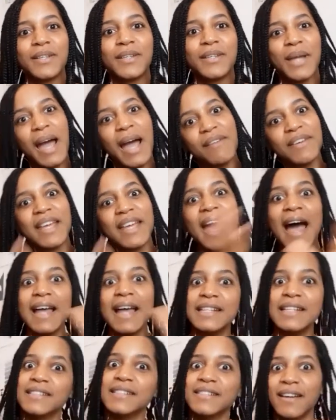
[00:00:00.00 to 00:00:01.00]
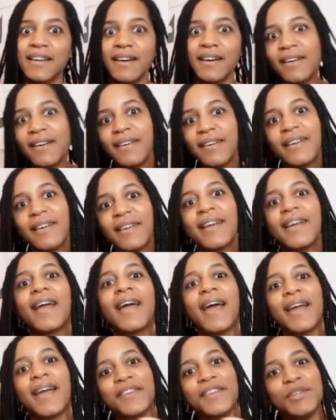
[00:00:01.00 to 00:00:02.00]
have a calendar,
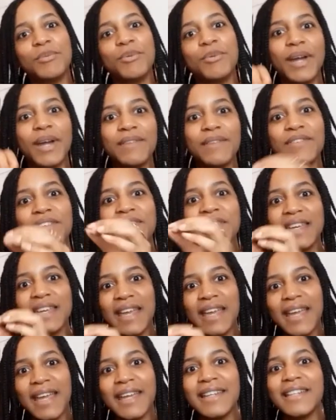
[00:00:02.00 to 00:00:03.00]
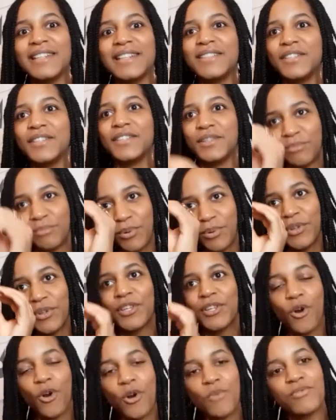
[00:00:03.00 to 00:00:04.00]
and you put everything in, and you put
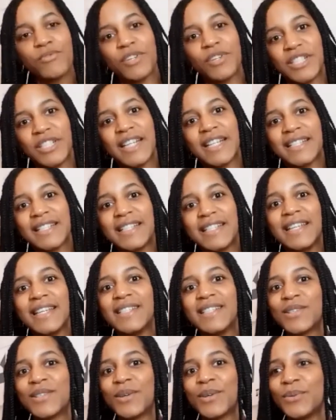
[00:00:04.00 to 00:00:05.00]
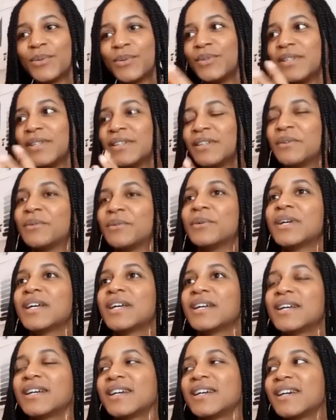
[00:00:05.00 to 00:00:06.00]
your projects in, so
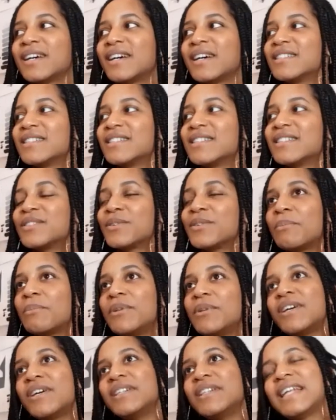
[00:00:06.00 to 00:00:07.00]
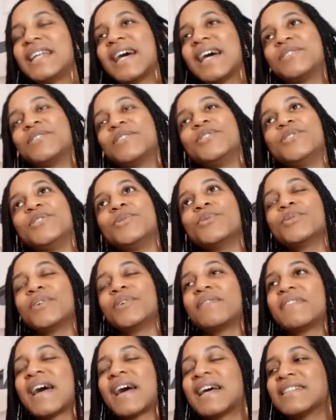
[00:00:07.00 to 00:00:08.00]
so I'm learning how to do all
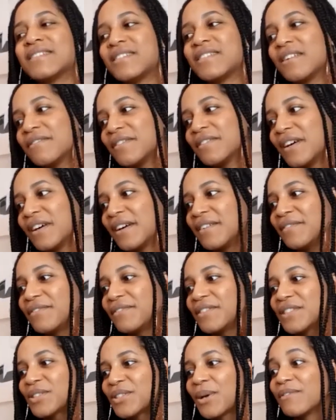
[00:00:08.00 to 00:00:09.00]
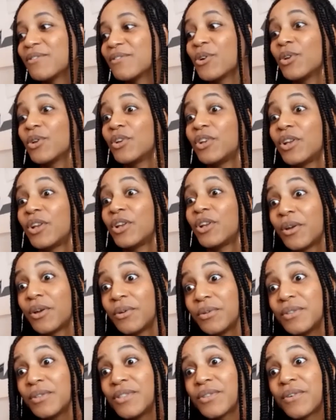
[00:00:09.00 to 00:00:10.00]
of that stuff. And I've got
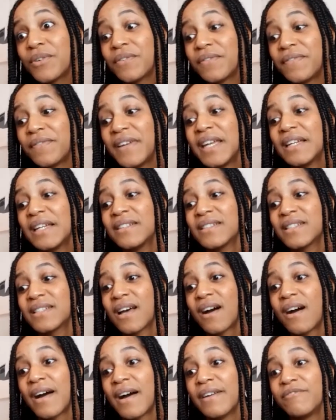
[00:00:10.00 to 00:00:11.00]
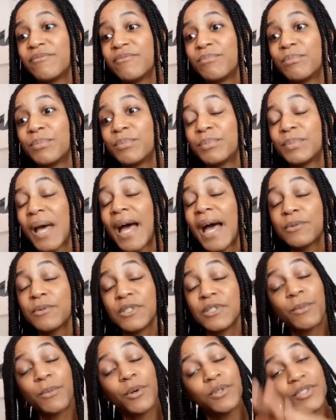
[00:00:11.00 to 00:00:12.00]
loads of things that I was
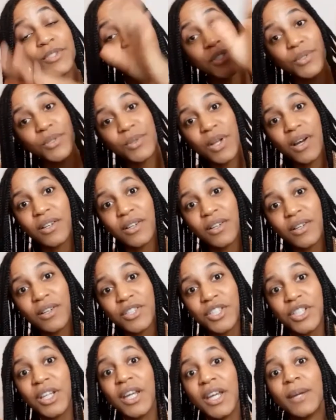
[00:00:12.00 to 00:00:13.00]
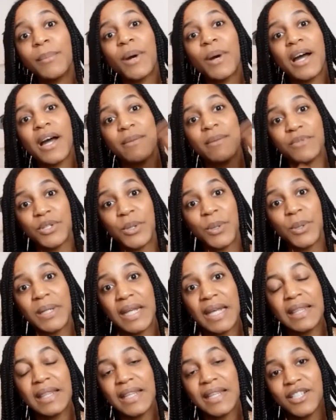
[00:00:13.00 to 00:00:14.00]
supposed to do last year, but I'm doing
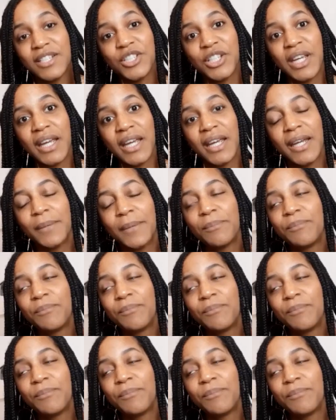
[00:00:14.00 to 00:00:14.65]
it this year.